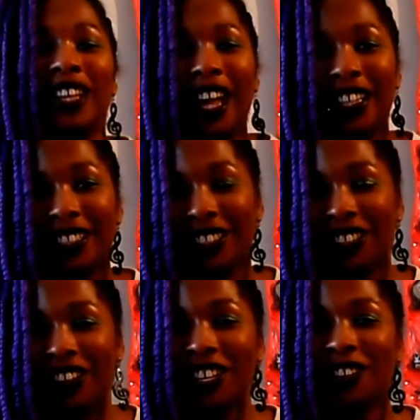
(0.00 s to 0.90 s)
Yes,
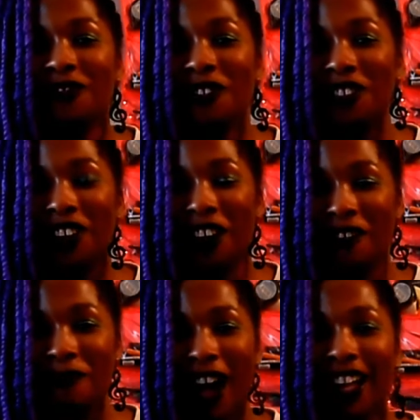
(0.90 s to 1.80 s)
so I used
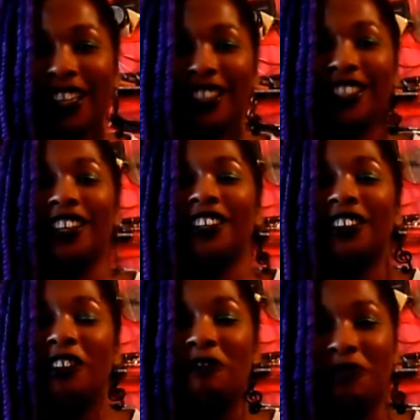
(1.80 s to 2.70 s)
4.5 packs
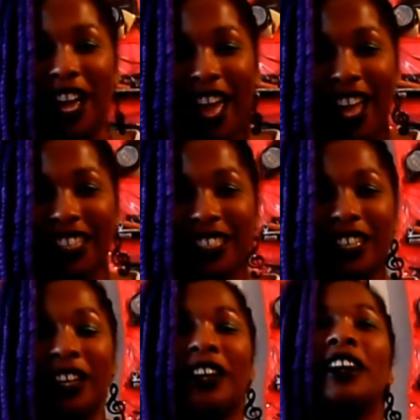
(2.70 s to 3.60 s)
on my
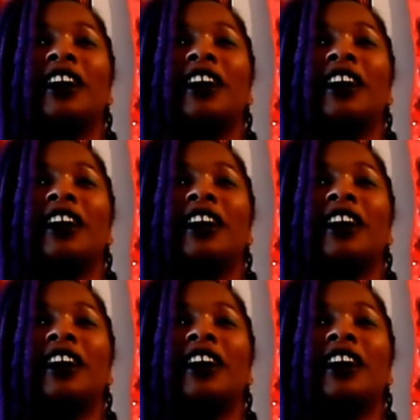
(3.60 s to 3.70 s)
head.